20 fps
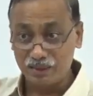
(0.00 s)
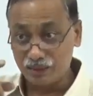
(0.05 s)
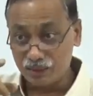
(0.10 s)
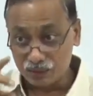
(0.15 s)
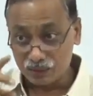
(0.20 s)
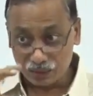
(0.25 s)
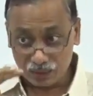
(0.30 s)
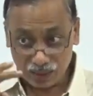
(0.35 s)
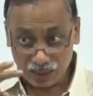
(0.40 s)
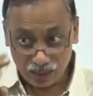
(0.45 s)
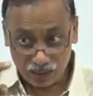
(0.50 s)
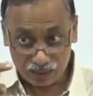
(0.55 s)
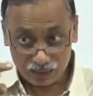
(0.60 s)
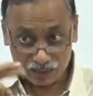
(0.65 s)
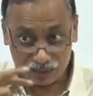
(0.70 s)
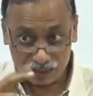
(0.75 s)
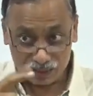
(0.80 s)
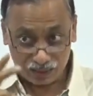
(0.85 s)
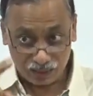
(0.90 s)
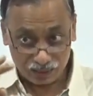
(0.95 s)
So they are
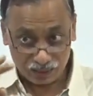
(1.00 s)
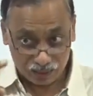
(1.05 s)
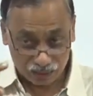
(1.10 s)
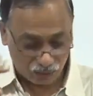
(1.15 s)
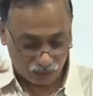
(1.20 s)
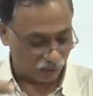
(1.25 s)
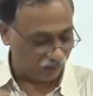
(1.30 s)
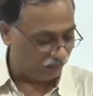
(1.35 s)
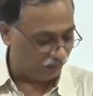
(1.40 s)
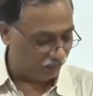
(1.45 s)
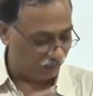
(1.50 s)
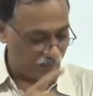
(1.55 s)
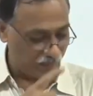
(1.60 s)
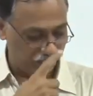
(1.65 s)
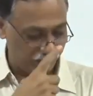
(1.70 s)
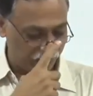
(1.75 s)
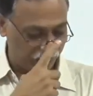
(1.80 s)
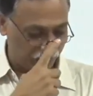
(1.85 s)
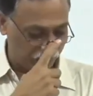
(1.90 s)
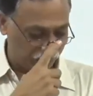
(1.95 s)
discussing this conflict
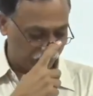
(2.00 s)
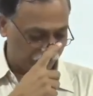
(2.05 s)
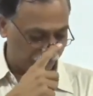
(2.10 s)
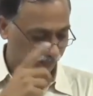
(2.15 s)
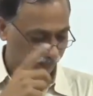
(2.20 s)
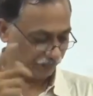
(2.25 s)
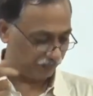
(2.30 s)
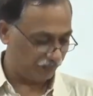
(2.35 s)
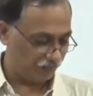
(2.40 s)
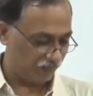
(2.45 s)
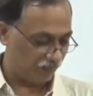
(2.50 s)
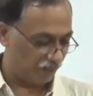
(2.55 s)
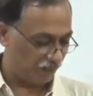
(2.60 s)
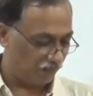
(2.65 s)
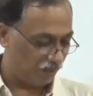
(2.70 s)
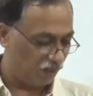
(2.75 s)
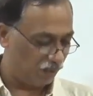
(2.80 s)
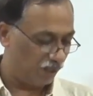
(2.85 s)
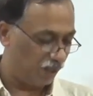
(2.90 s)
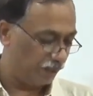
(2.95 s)
between the two.
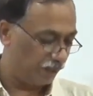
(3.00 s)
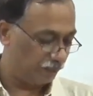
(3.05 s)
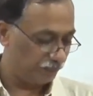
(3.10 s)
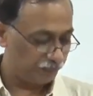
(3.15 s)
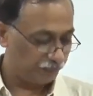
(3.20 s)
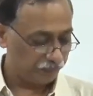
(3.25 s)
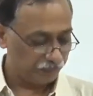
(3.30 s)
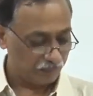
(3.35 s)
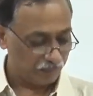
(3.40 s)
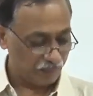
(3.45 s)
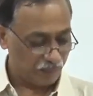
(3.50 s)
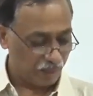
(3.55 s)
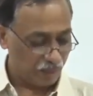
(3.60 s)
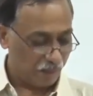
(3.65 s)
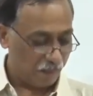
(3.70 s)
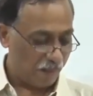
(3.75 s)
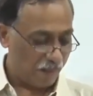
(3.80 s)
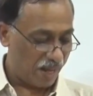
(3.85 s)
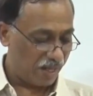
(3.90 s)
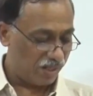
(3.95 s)
We go ahead.
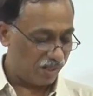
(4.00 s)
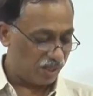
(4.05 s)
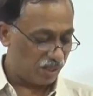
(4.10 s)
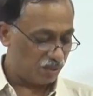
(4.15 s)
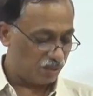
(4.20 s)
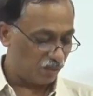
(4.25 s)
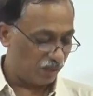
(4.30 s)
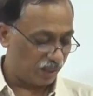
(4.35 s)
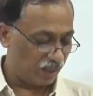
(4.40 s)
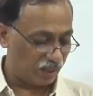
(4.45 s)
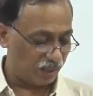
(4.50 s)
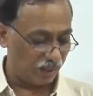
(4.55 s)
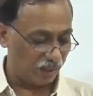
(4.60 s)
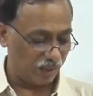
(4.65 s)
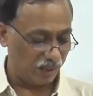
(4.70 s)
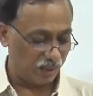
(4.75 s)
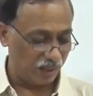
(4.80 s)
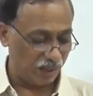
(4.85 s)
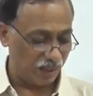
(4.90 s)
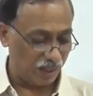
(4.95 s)
Managers
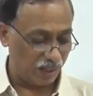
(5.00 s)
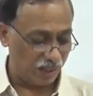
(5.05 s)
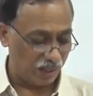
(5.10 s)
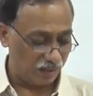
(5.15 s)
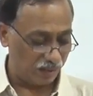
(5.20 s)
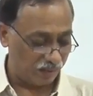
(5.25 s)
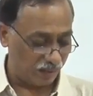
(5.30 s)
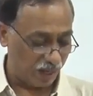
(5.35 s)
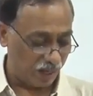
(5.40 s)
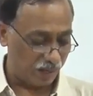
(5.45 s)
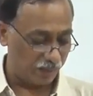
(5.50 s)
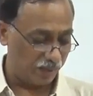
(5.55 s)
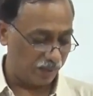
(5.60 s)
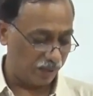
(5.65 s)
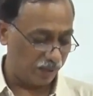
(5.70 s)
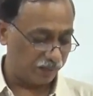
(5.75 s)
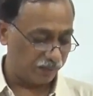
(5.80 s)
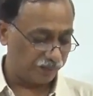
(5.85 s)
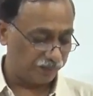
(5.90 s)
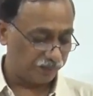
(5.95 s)
working in an
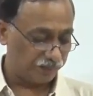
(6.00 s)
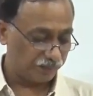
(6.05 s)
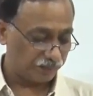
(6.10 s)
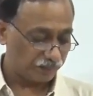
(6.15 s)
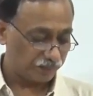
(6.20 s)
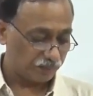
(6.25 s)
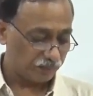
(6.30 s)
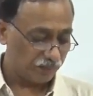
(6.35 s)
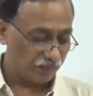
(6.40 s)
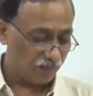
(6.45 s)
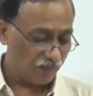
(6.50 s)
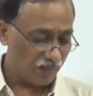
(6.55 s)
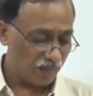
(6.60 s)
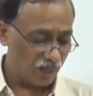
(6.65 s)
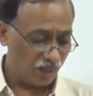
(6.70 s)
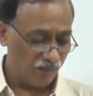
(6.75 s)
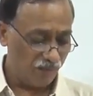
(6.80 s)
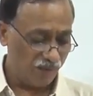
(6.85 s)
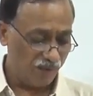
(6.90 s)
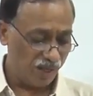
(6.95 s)
environment
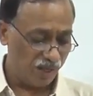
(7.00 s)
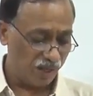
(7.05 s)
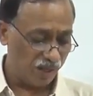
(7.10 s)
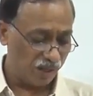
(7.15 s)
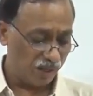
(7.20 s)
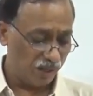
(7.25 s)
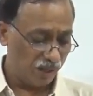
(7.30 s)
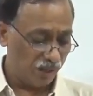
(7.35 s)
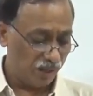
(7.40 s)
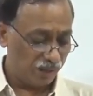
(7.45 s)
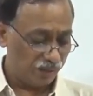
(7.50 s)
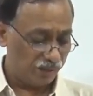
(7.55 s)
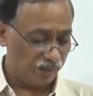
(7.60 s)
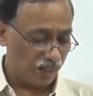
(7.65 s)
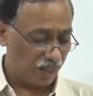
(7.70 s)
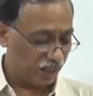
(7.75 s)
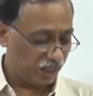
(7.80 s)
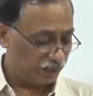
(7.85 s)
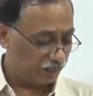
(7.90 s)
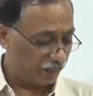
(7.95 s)
where they
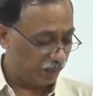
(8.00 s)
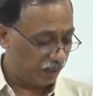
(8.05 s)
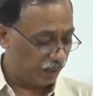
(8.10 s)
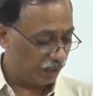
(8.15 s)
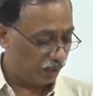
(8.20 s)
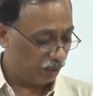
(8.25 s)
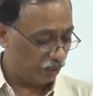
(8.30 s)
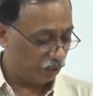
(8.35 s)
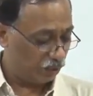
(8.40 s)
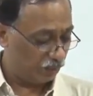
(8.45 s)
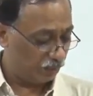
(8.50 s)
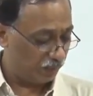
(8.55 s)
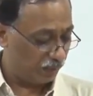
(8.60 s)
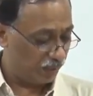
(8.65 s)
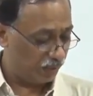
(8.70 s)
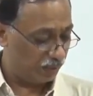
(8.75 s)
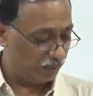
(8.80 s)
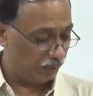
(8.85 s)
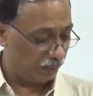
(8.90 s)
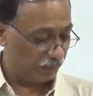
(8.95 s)
are expected to
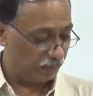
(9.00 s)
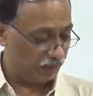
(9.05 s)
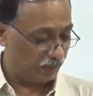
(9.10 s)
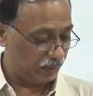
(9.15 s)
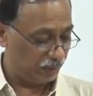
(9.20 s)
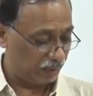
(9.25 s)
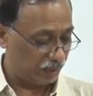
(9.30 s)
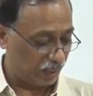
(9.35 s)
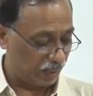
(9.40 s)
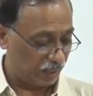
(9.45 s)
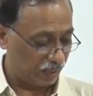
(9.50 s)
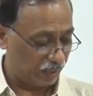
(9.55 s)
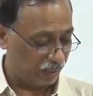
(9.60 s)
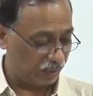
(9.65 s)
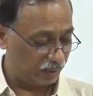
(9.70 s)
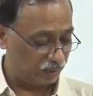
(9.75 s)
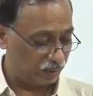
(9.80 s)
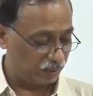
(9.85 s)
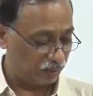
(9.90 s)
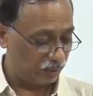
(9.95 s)
meet the budget
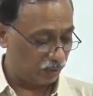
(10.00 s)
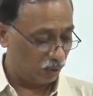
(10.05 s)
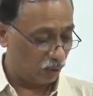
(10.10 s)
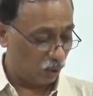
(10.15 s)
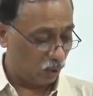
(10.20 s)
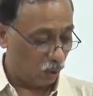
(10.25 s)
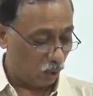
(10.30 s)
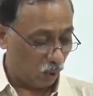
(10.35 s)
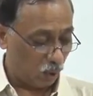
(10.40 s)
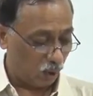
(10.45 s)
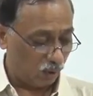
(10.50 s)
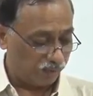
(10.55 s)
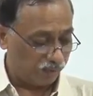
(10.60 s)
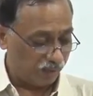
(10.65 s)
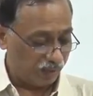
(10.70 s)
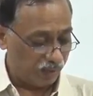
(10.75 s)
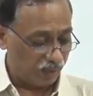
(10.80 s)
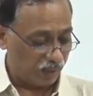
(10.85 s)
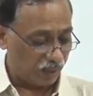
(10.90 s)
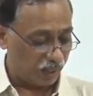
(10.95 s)
targets
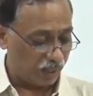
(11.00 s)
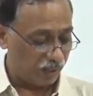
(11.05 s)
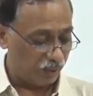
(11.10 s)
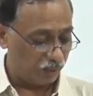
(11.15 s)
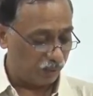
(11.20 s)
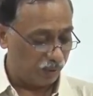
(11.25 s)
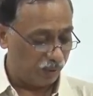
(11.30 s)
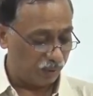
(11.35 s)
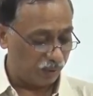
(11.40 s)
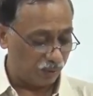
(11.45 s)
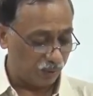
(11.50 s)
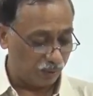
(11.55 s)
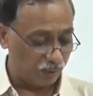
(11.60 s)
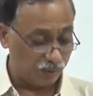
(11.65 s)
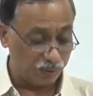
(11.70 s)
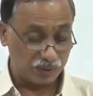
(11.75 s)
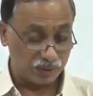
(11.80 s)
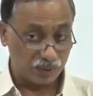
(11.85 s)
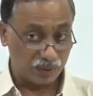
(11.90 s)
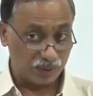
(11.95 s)
often try to
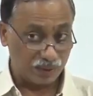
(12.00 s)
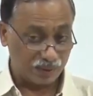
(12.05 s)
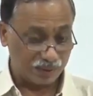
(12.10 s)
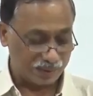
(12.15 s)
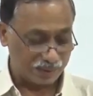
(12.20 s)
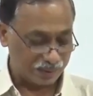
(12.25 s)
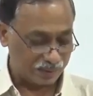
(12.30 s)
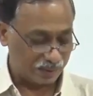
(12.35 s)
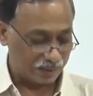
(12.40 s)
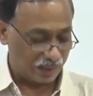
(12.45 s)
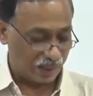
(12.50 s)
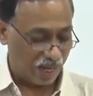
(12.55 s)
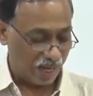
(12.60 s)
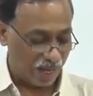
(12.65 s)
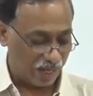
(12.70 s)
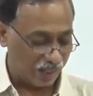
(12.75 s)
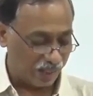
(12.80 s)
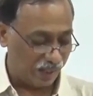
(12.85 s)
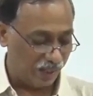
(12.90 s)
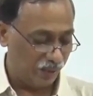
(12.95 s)
introduce
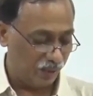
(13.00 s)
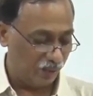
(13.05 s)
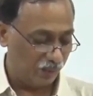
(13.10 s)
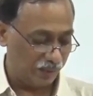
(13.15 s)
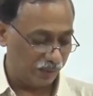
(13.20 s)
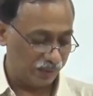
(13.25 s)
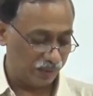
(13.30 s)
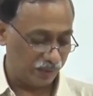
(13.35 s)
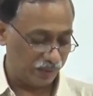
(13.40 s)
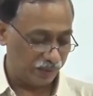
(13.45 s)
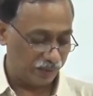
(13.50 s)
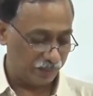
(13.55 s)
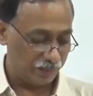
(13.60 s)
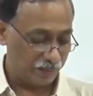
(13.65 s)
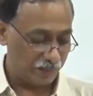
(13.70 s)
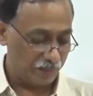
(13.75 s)
slack into budget.